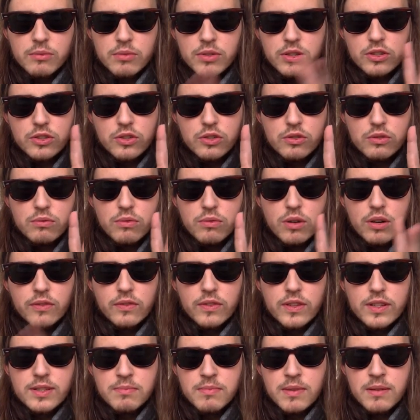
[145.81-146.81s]
with the two
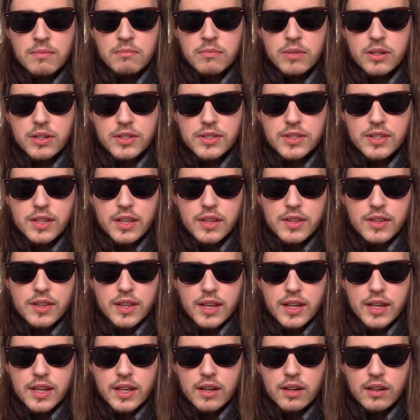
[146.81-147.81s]
worthless members. Uh,
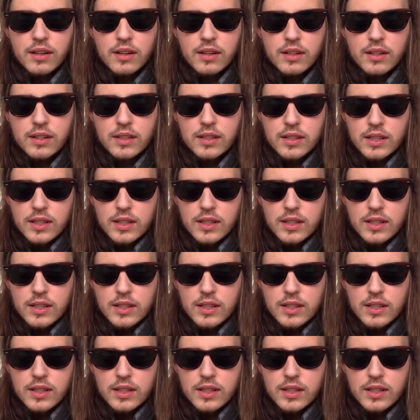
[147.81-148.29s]
they are.